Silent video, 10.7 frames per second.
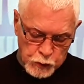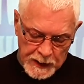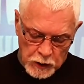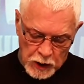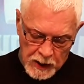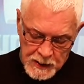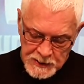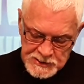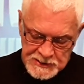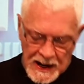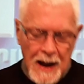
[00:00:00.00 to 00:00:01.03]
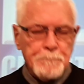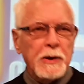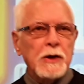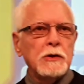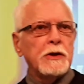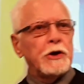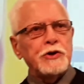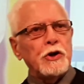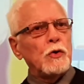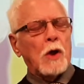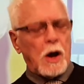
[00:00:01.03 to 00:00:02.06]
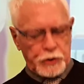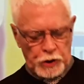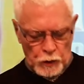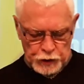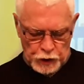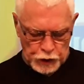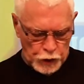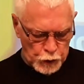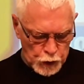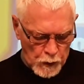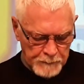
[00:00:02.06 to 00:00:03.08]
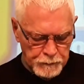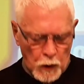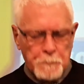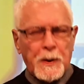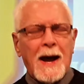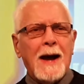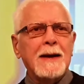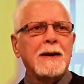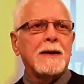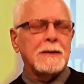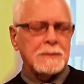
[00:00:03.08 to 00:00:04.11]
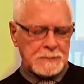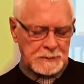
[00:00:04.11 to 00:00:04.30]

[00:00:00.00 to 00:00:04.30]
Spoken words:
We're gonna start building a new lot. You have no part in it.